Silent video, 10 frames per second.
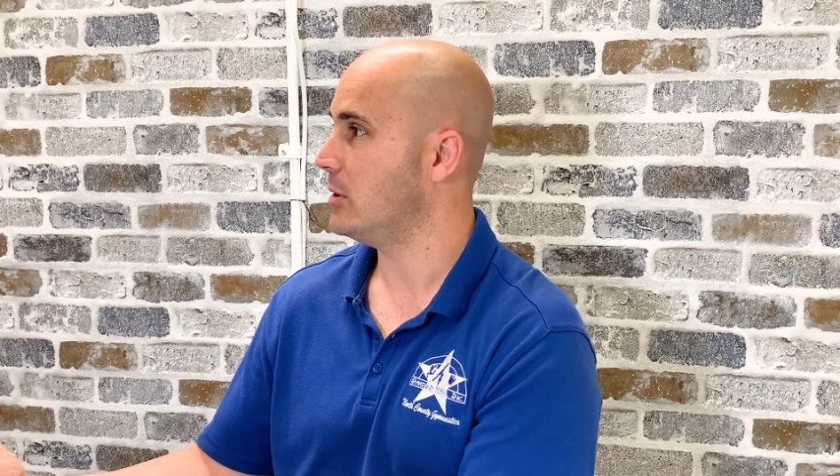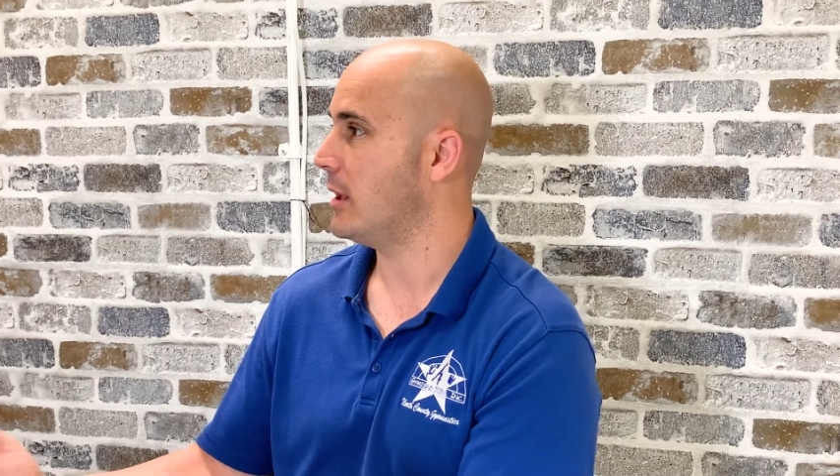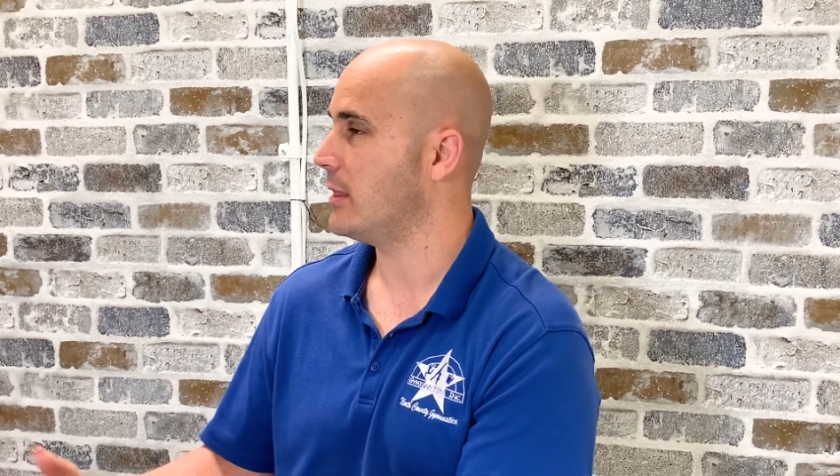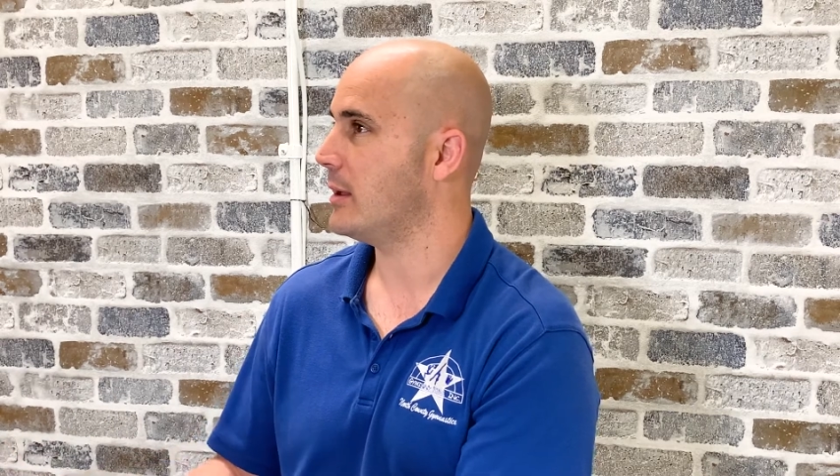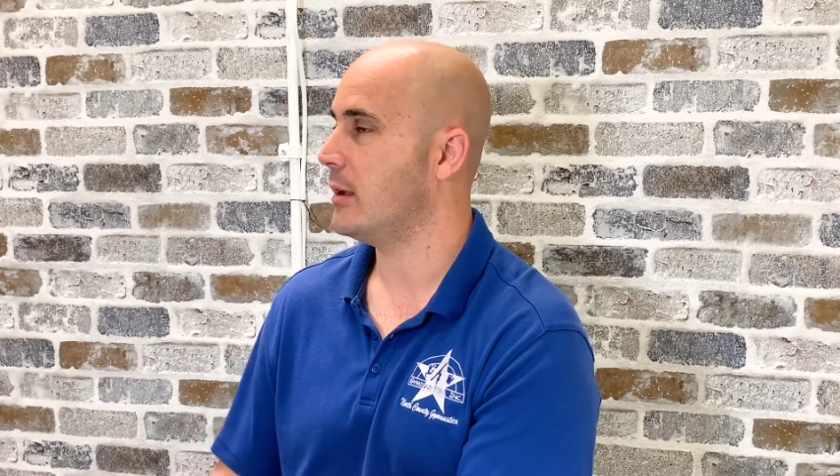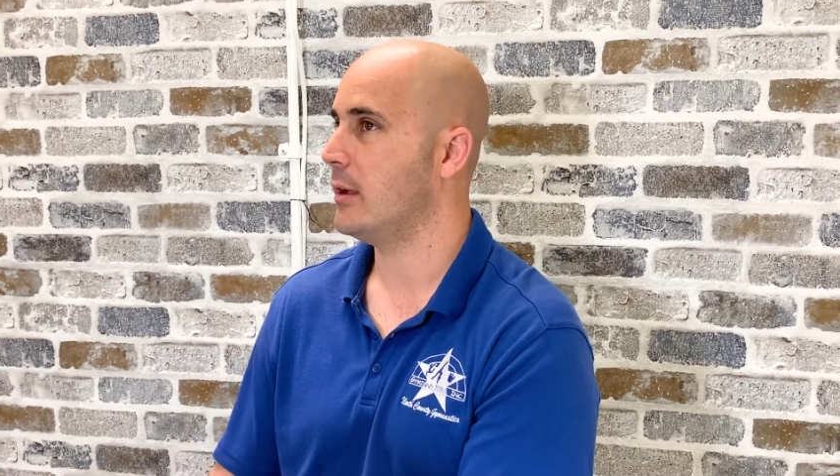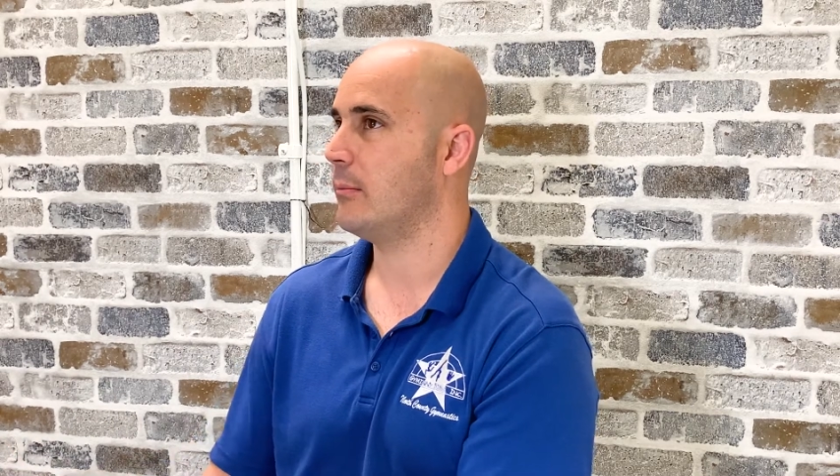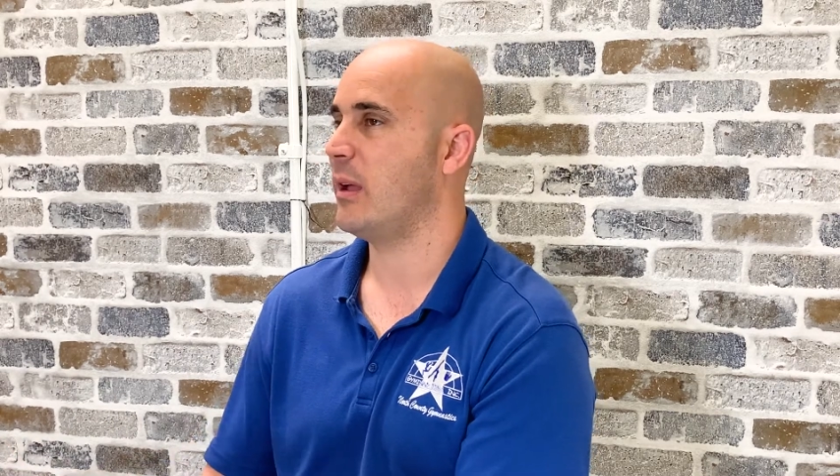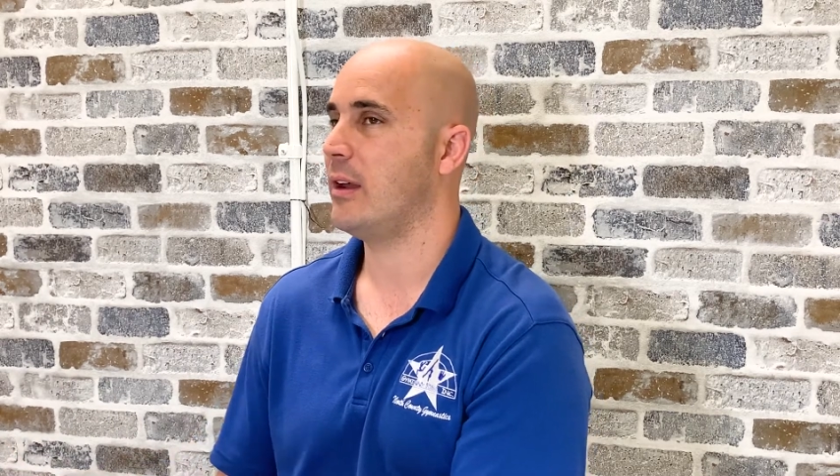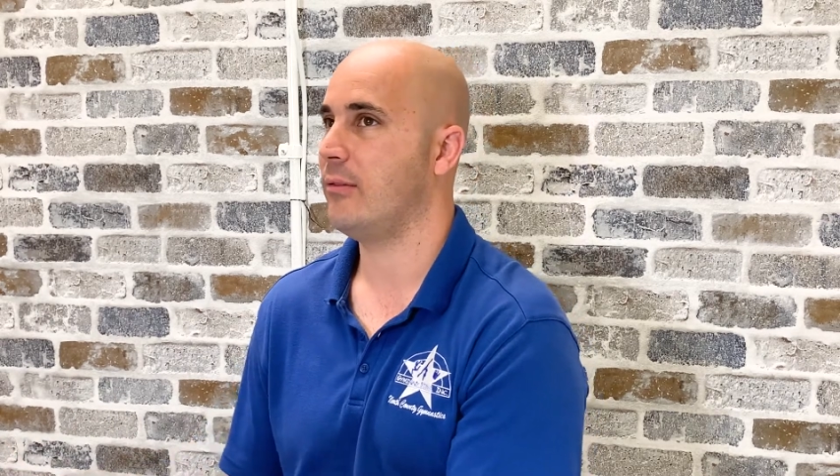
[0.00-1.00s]
At the
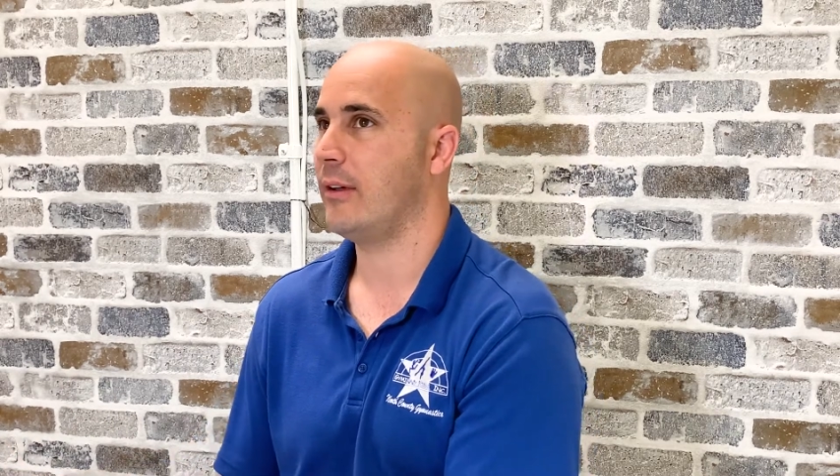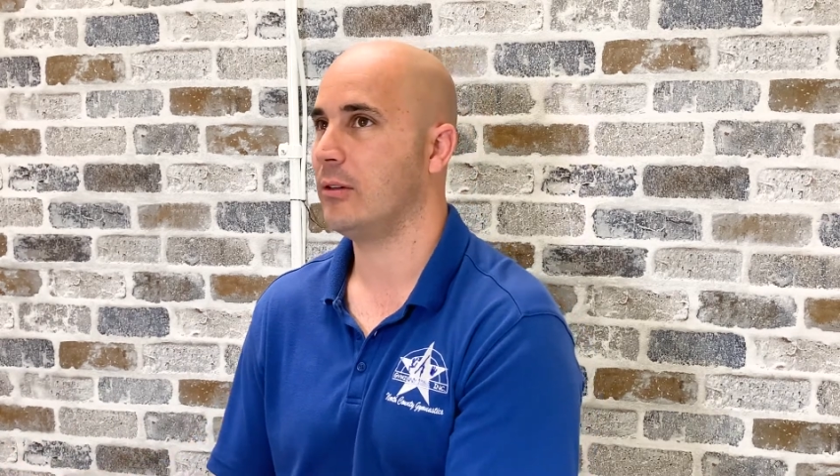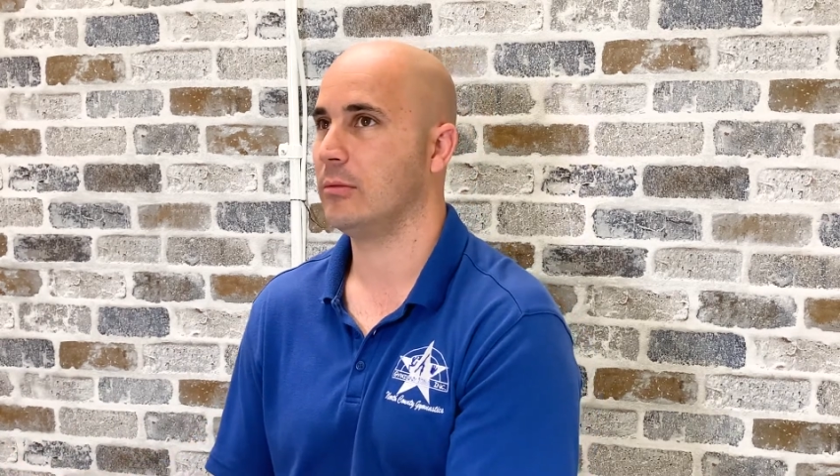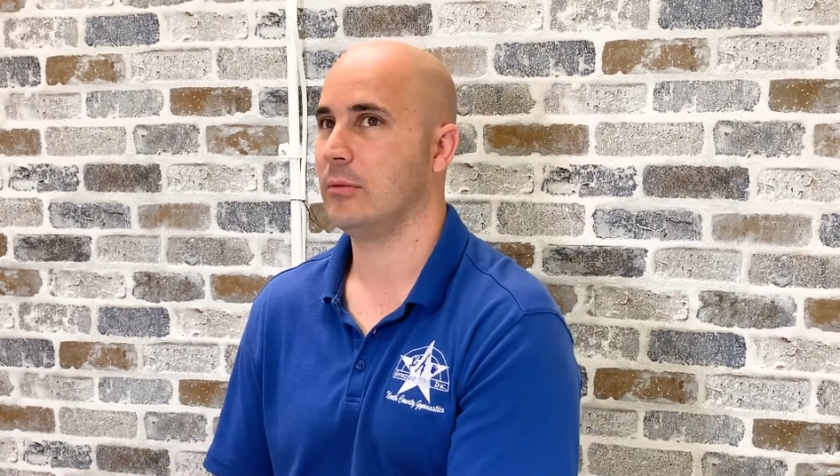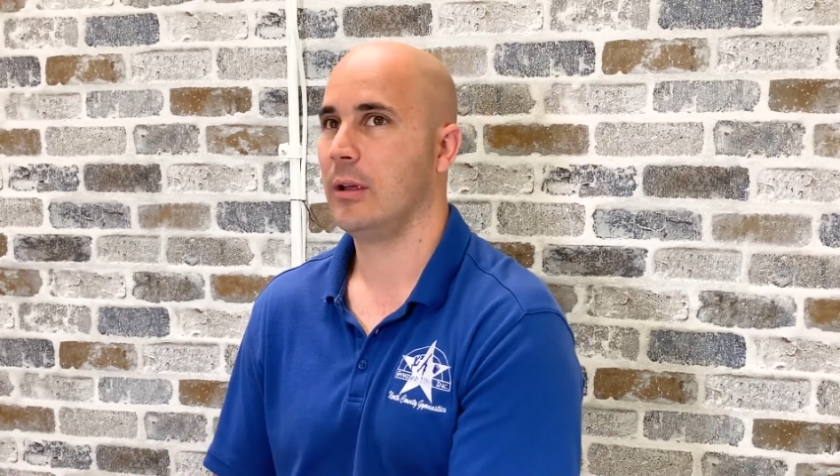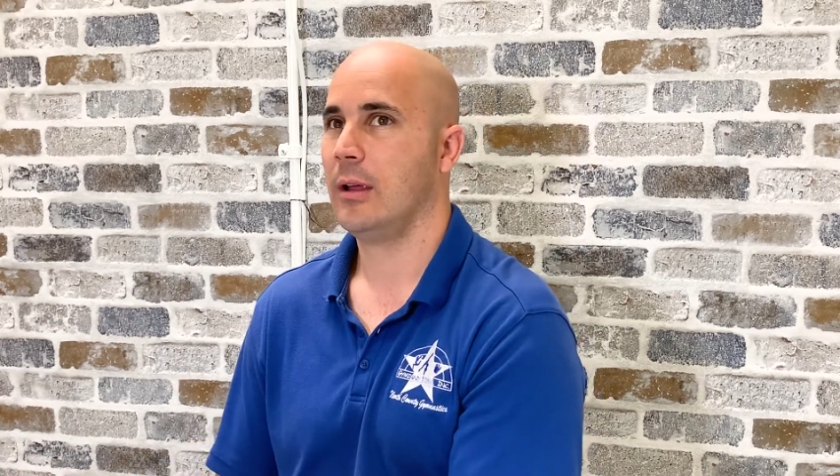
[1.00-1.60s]
NFL.